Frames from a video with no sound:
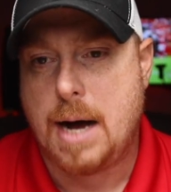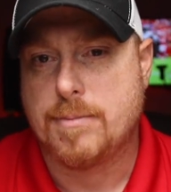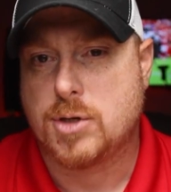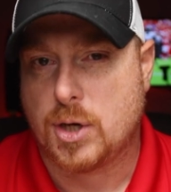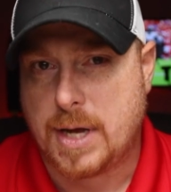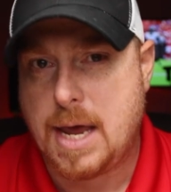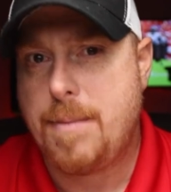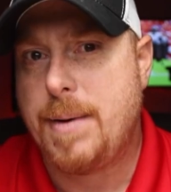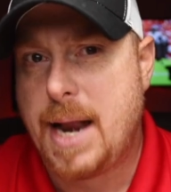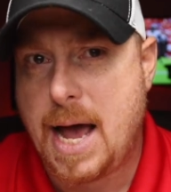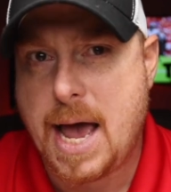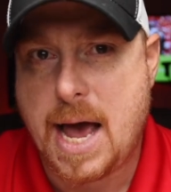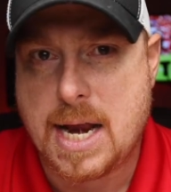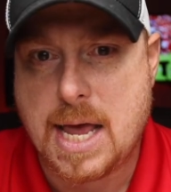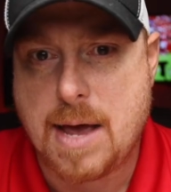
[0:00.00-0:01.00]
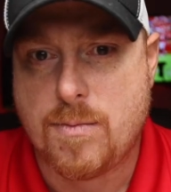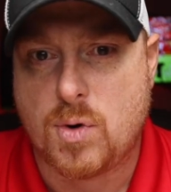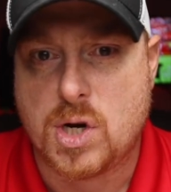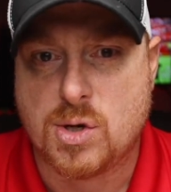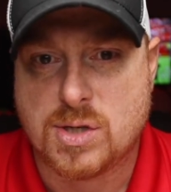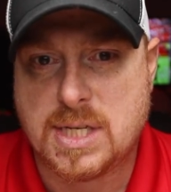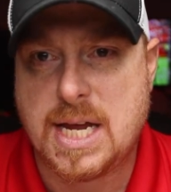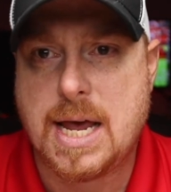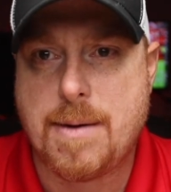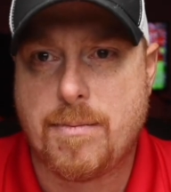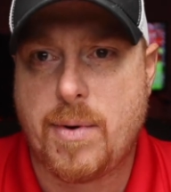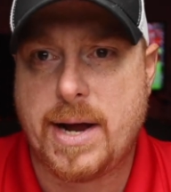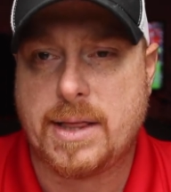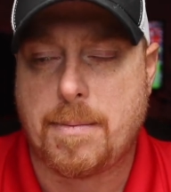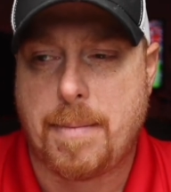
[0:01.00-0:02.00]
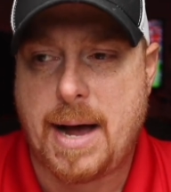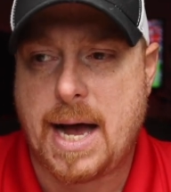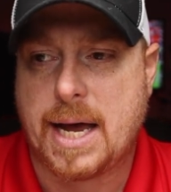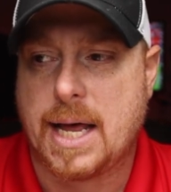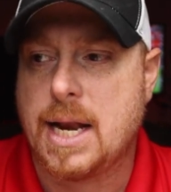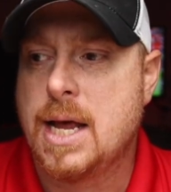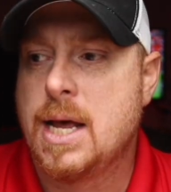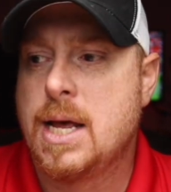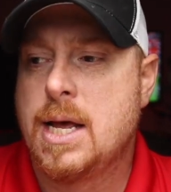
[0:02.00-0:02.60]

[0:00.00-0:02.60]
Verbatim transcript: So keep an eye on him. When you see him break the pocket